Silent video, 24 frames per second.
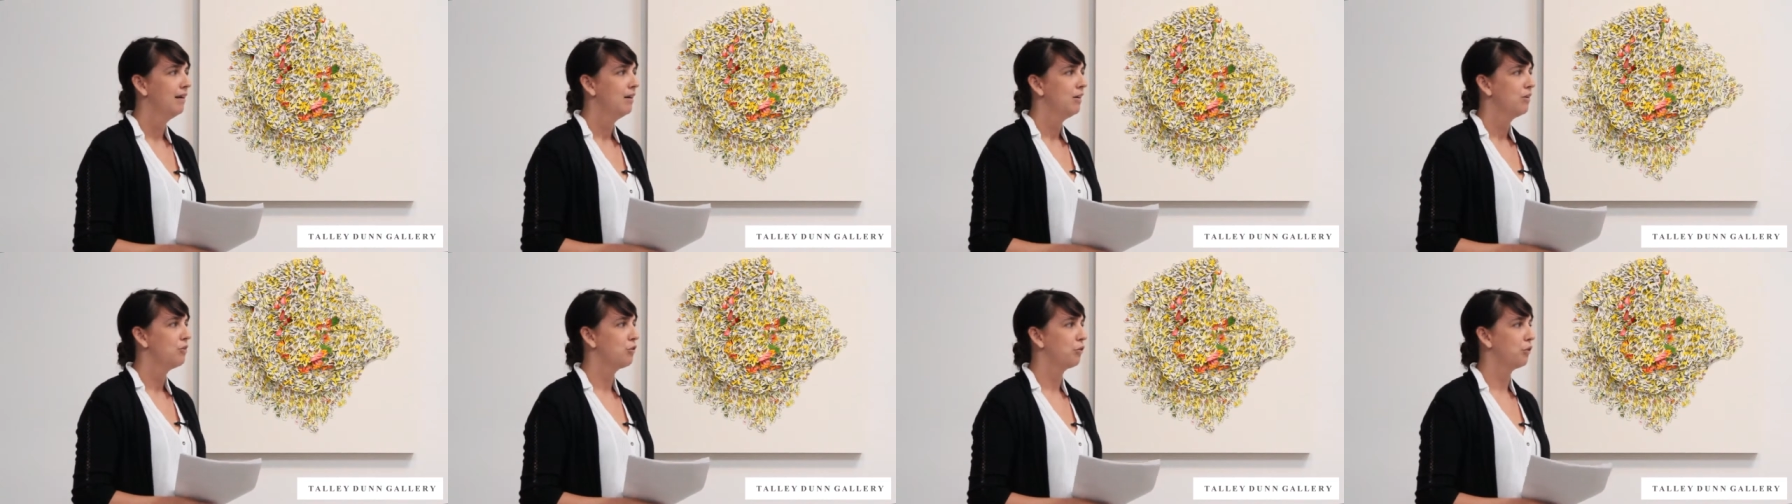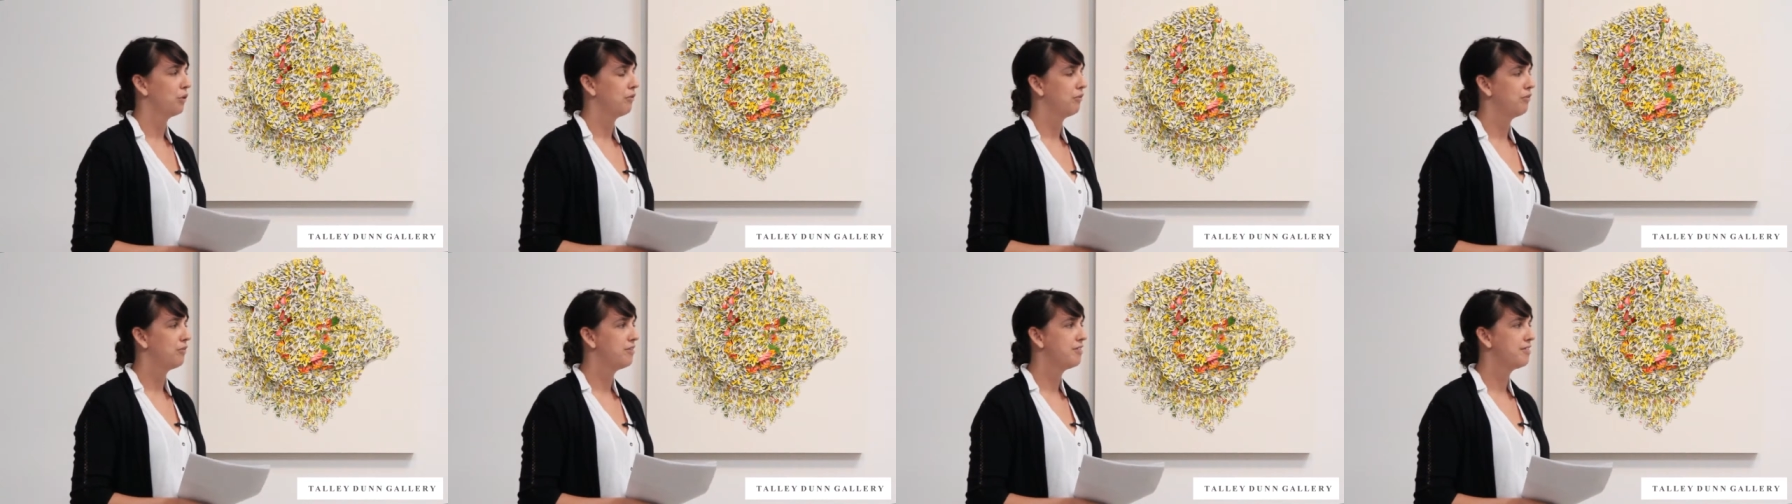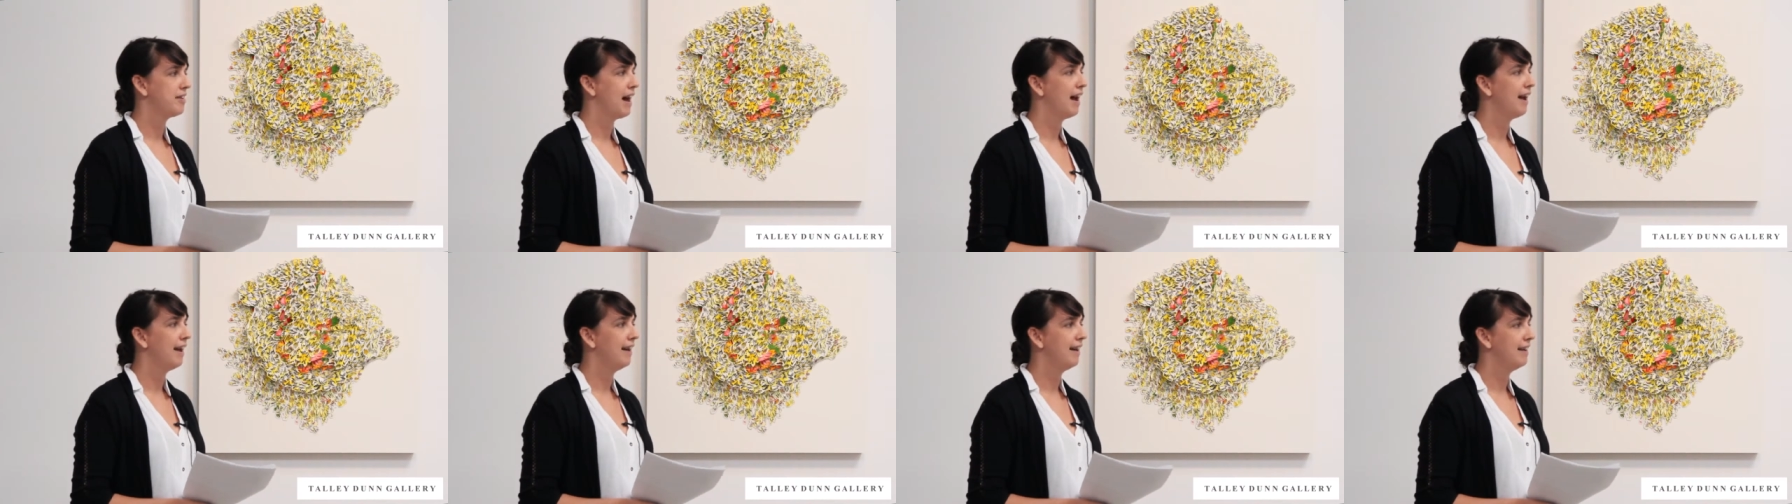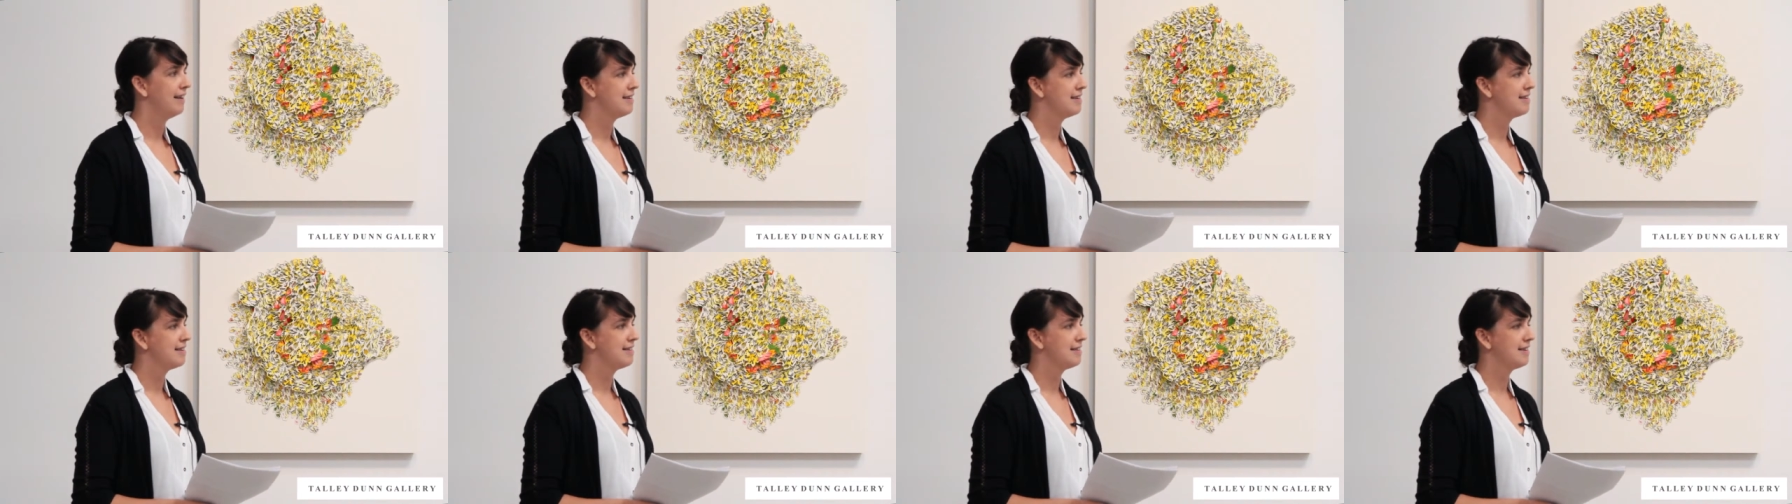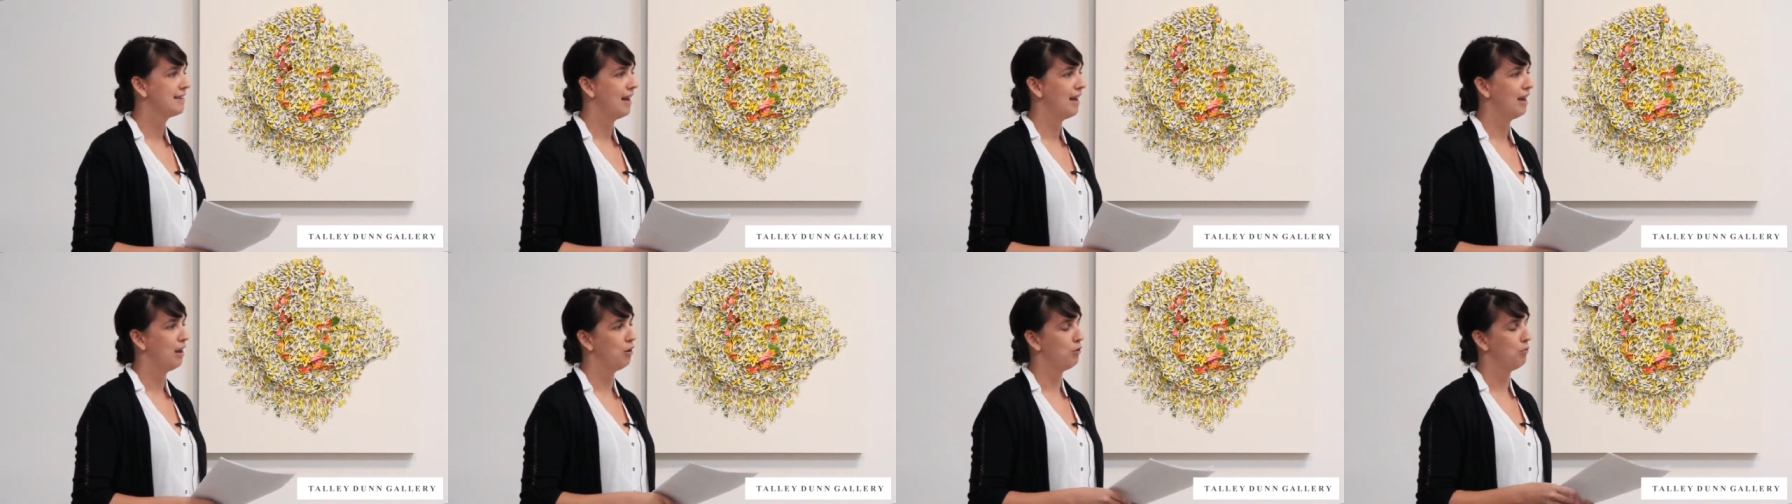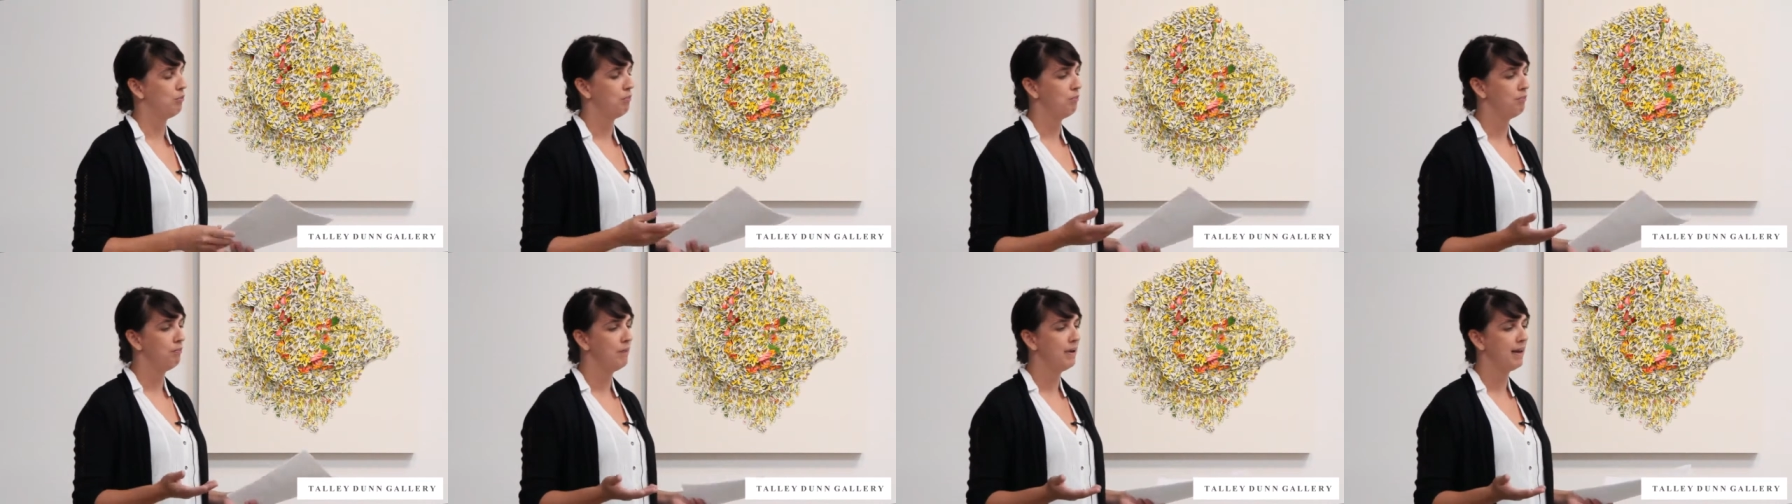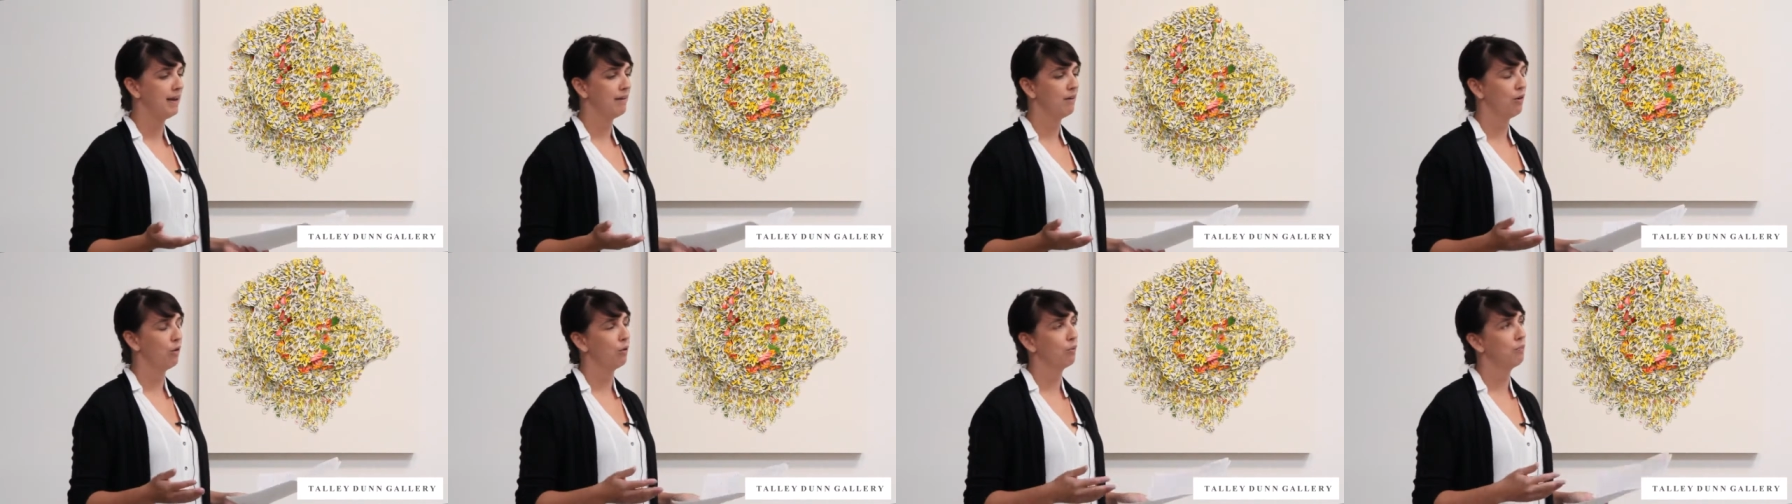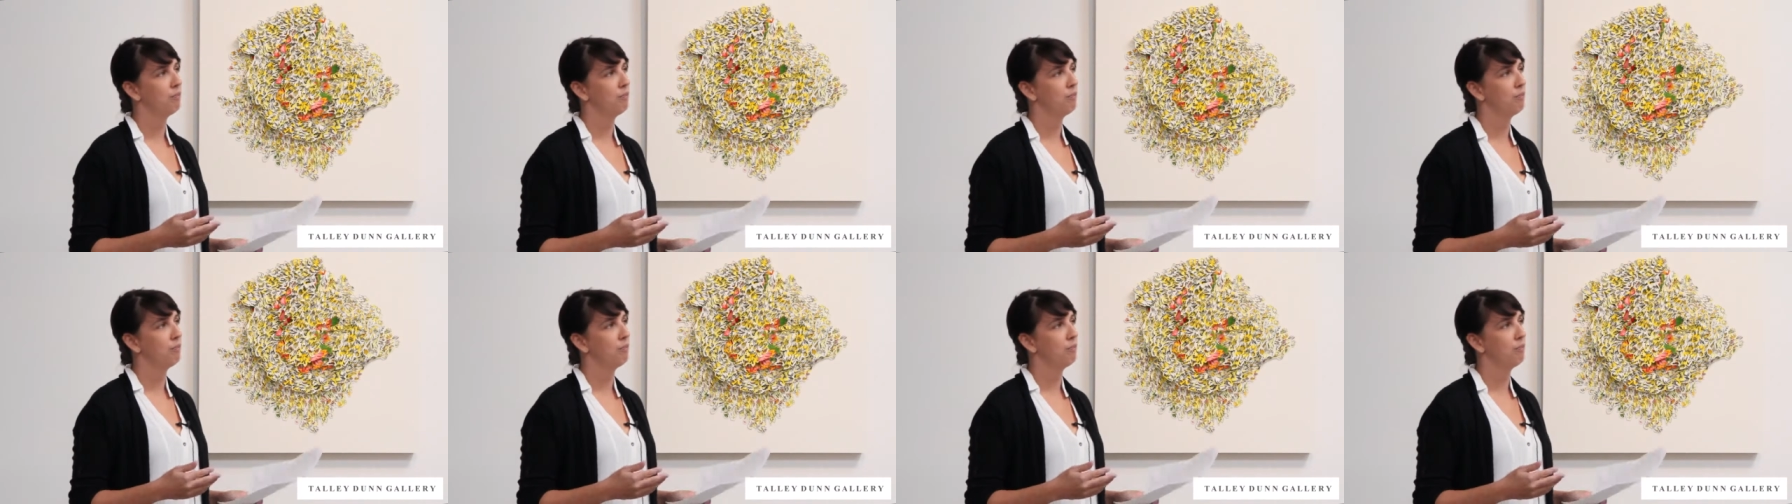sort of science and